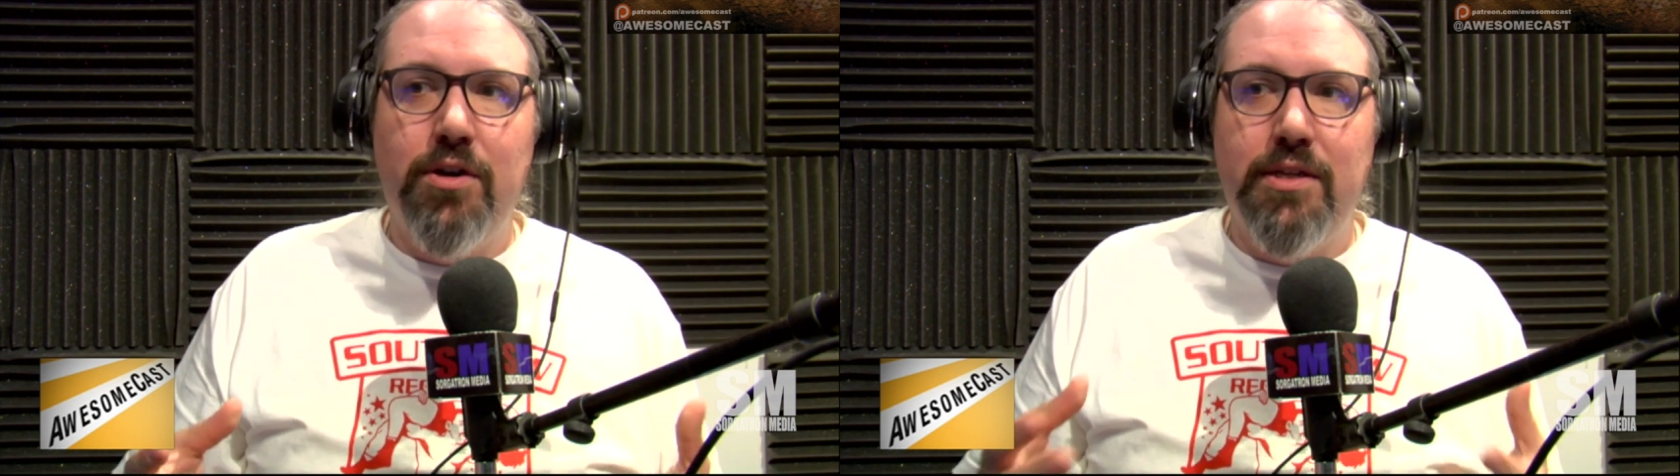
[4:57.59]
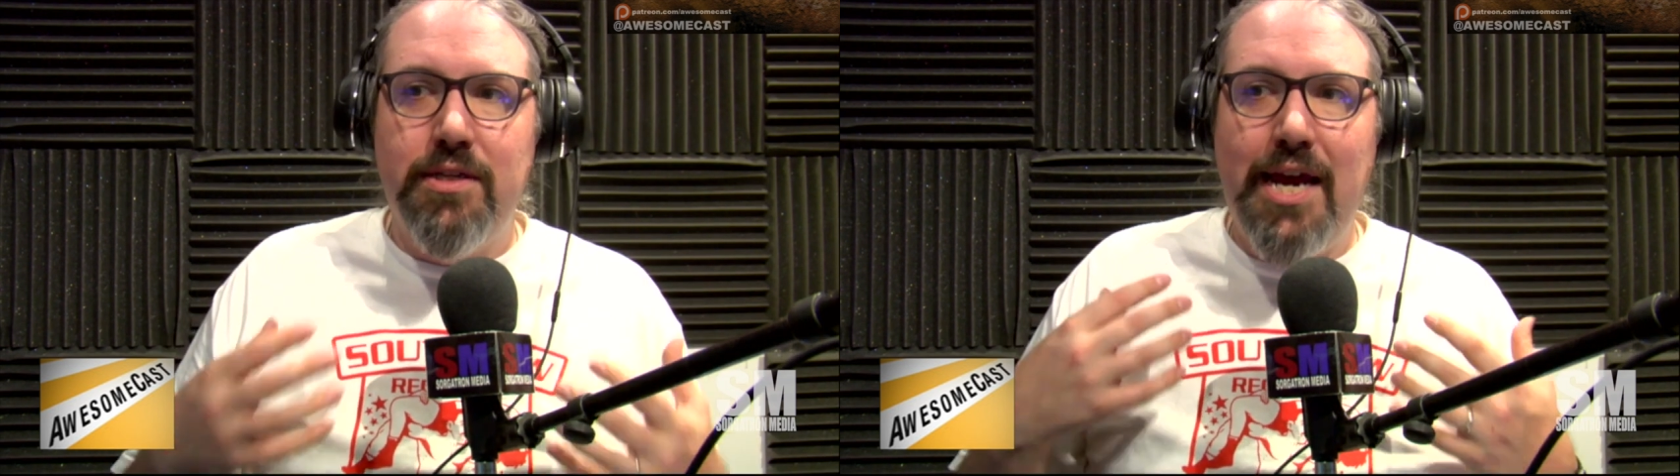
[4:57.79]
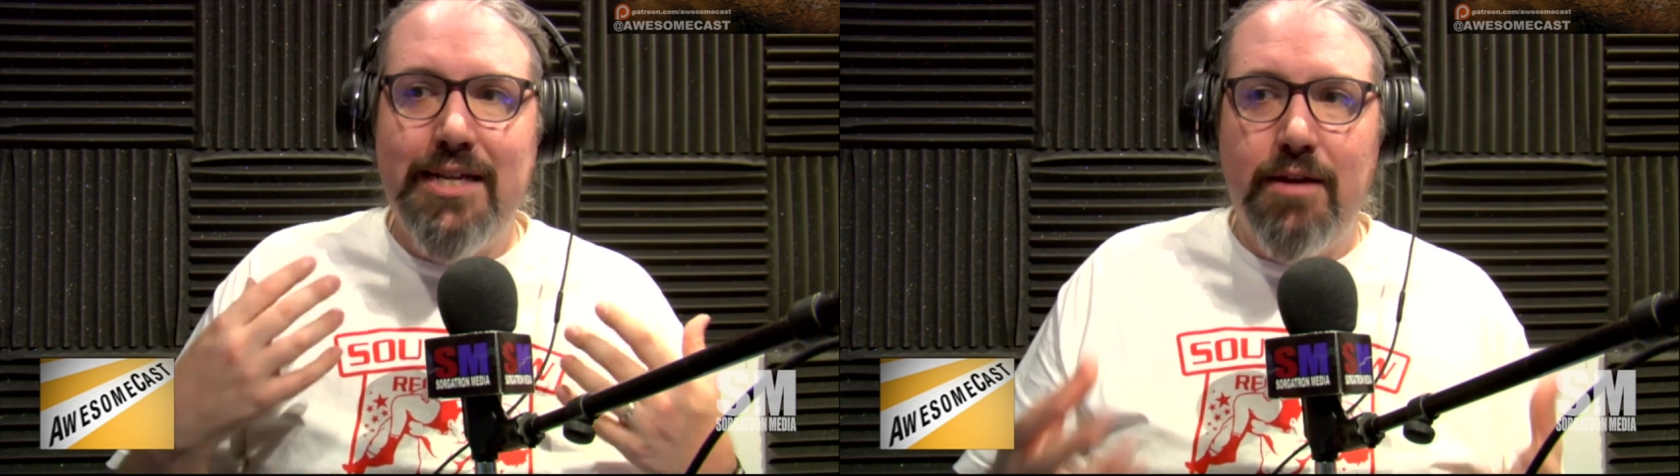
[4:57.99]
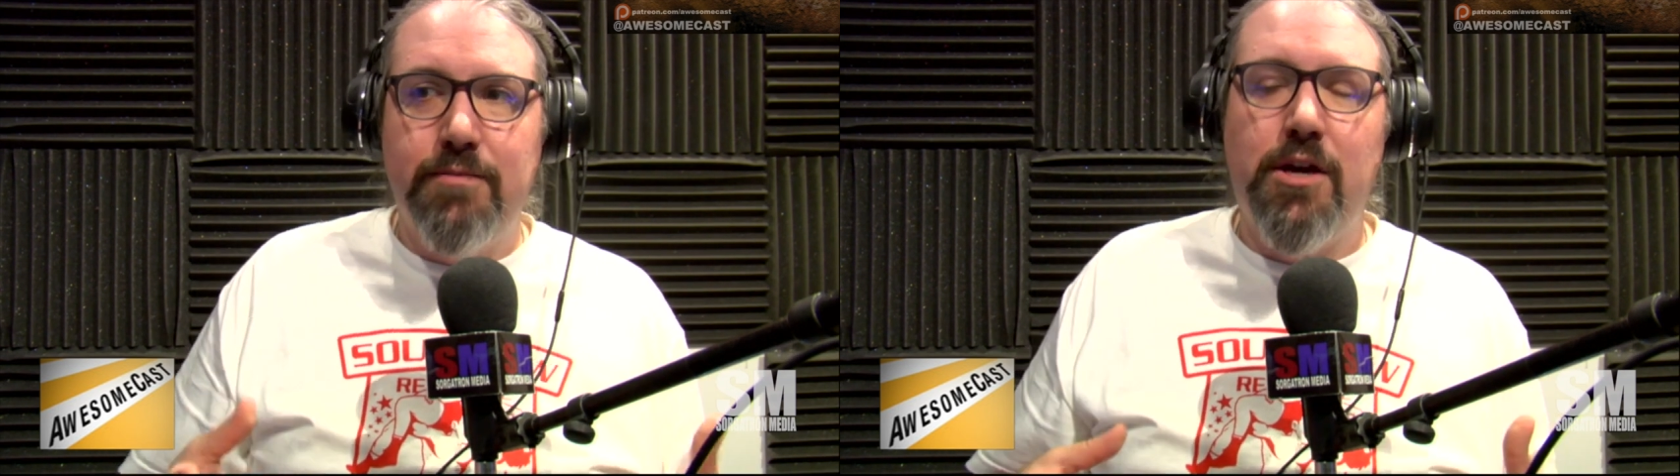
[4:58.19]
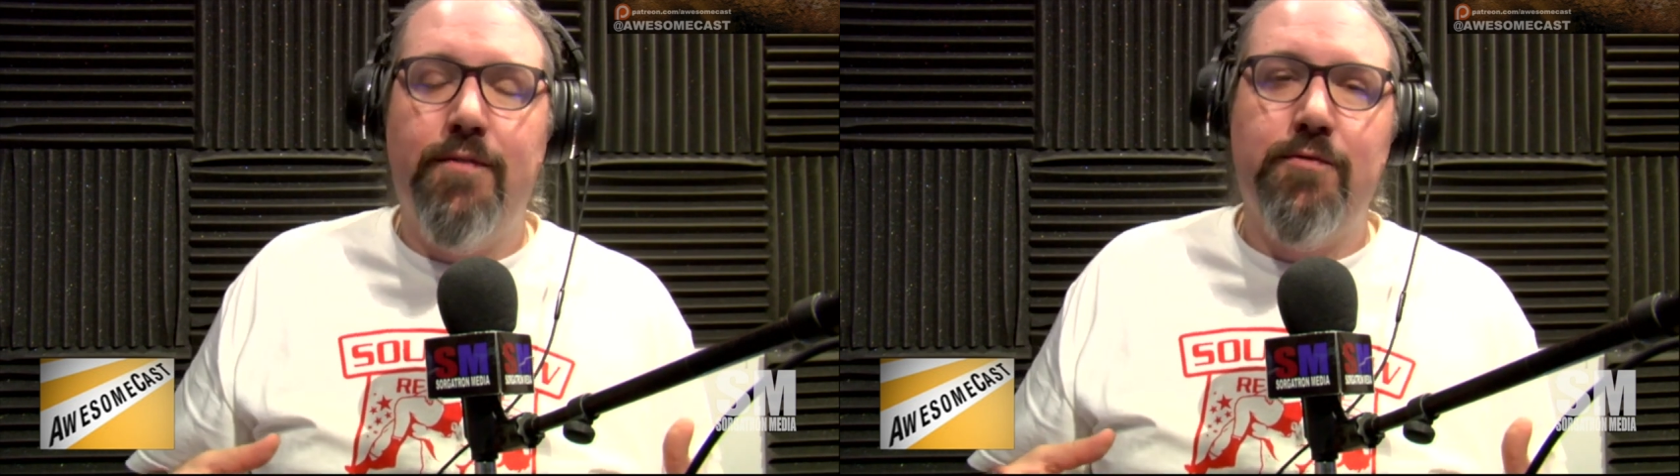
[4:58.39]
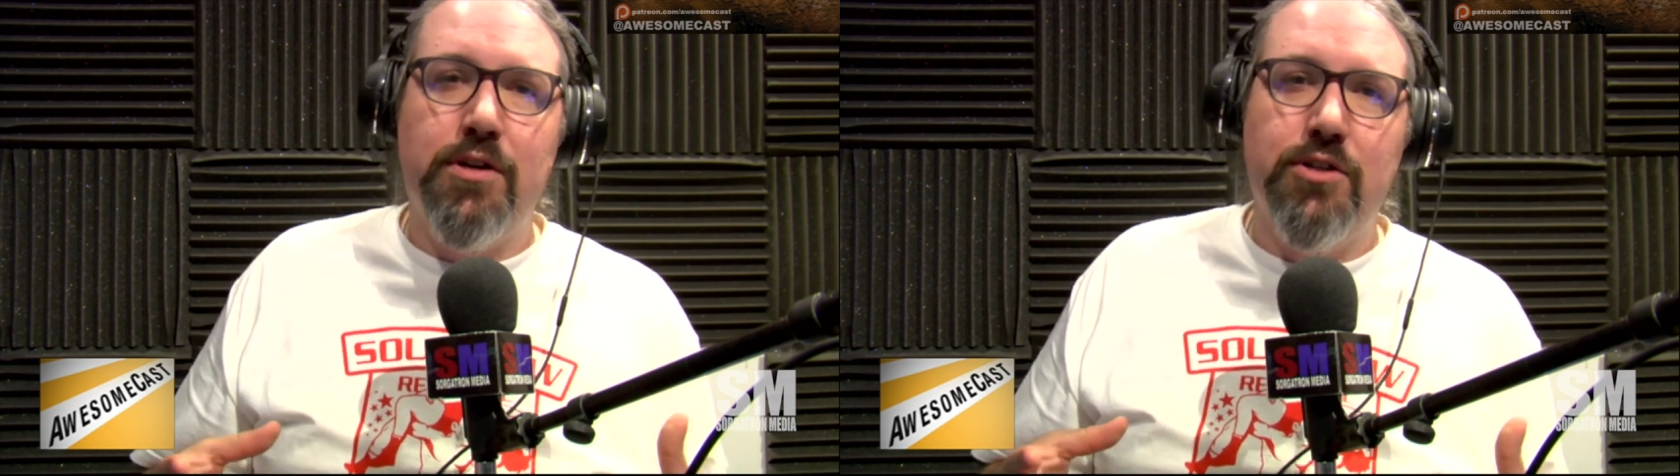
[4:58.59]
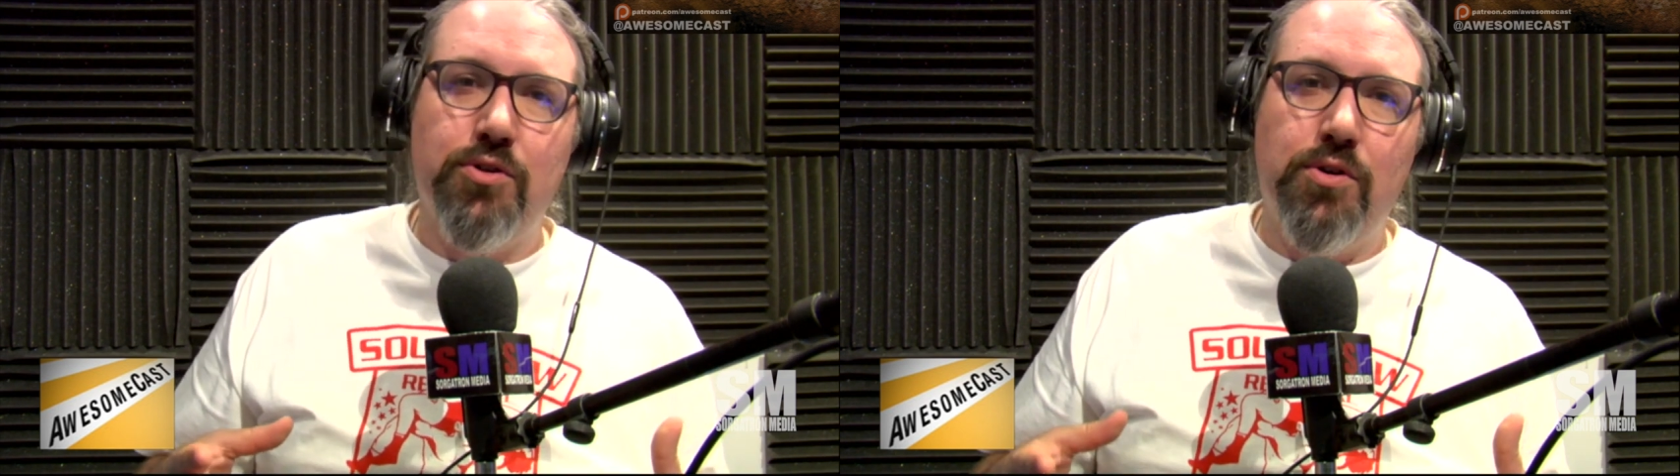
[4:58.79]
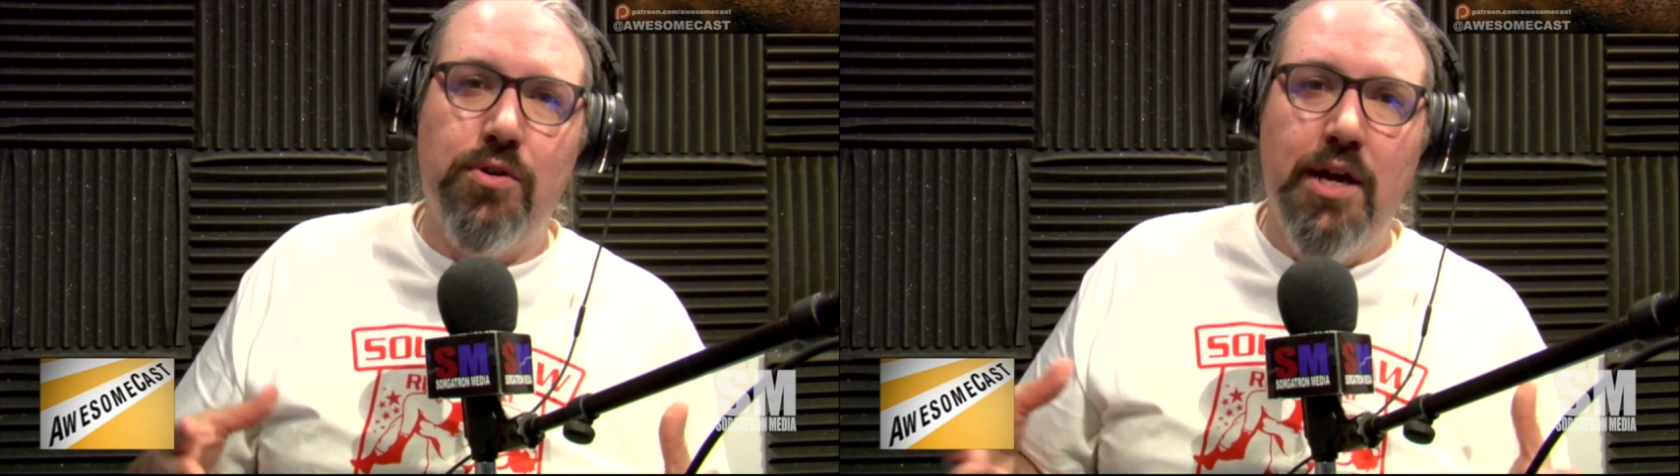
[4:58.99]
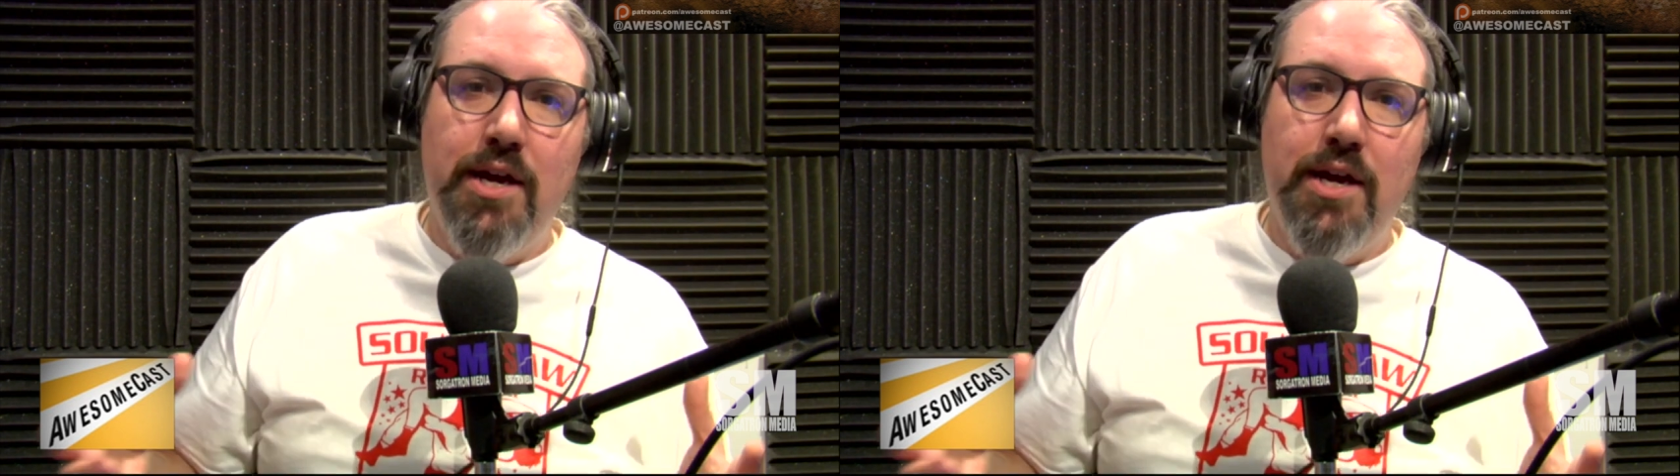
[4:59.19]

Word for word: the ATEM software control